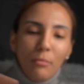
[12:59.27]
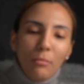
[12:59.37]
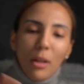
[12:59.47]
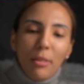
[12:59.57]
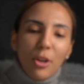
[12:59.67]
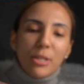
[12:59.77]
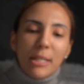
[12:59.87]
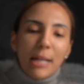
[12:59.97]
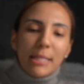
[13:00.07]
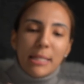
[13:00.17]
there are
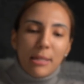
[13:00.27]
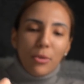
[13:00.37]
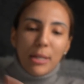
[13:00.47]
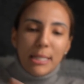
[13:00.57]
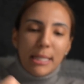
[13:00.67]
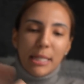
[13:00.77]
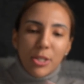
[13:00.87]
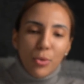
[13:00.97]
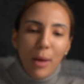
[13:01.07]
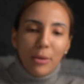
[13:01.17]
signs and synchronicities
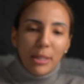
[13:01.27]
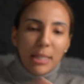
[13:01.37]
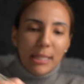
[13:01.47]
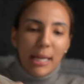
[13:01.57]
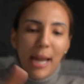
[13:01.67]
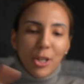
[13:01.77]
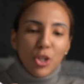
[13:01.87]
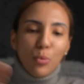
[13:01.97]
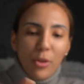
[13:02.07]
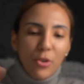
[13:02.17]
surrounding this
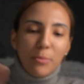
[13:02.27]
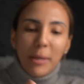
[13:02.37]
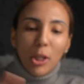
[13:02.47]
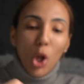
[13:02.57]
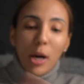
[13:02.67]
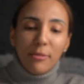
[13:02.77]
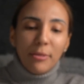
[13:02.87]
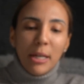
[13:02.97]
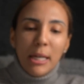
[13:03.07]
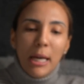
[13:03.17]
connection where there's been a lot of,
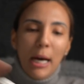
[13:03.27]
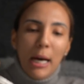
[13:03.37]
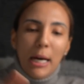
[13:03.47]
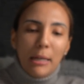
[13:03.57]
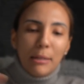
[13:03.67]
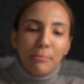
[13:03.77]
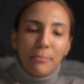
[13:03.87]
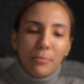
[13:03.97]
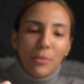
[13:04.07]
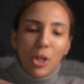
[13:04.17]

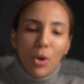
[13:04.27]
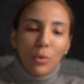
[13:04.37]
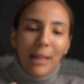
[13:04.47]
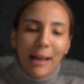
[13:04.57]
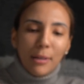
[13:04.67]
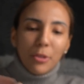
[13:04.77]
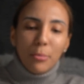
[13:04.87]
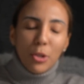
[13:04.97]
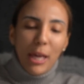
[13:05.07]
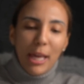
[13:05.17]
you know, lack of
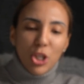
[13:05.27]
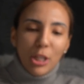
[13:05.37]
communication,